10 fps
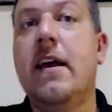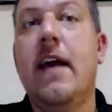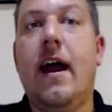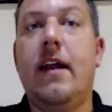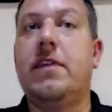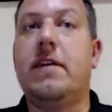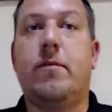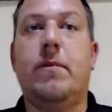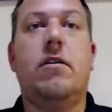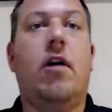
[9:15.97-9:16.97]
anything from
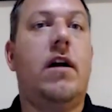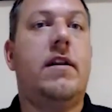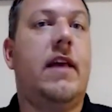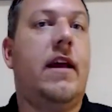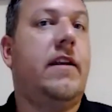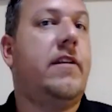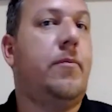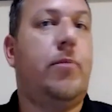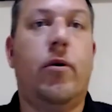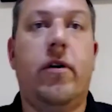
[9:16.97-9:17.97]
a lot attendant to
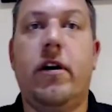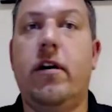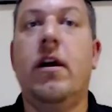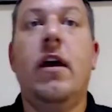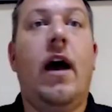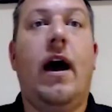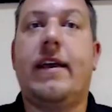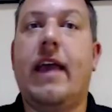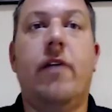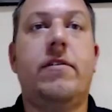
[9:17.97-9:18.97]
porter,
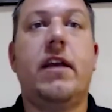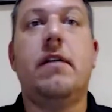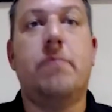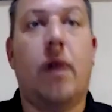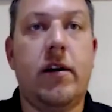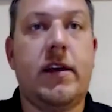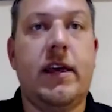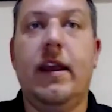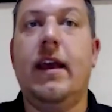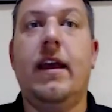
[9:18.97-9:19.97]
accounting,
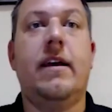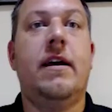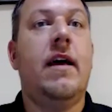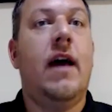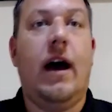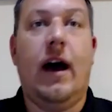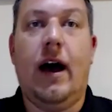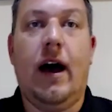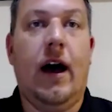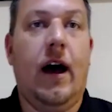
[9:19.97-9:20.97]
marketing,
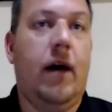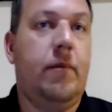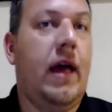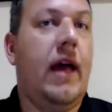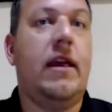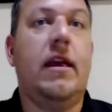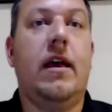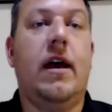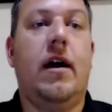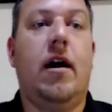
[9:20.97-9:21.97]
any
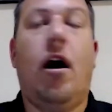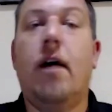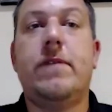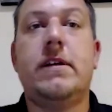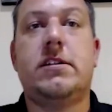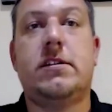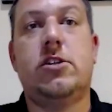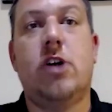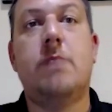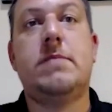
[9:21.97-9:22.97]
office
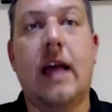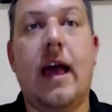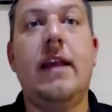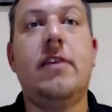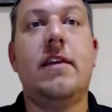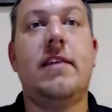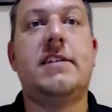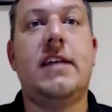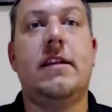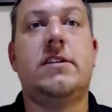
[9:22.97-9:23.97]
jobs, anything that's
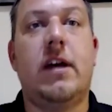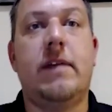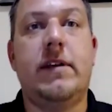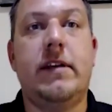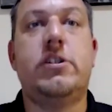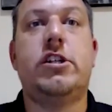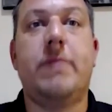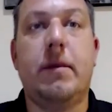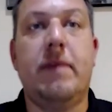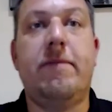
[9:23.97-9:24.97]
inside of a dealership
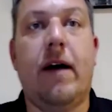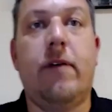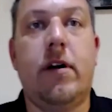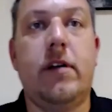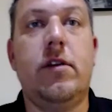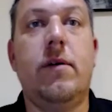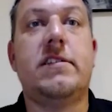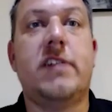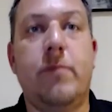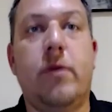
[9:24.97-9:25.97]
can be found on
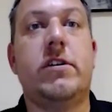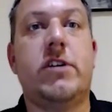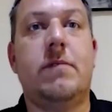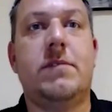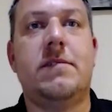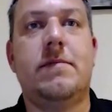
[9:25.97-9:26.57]
USA Motor Jobs.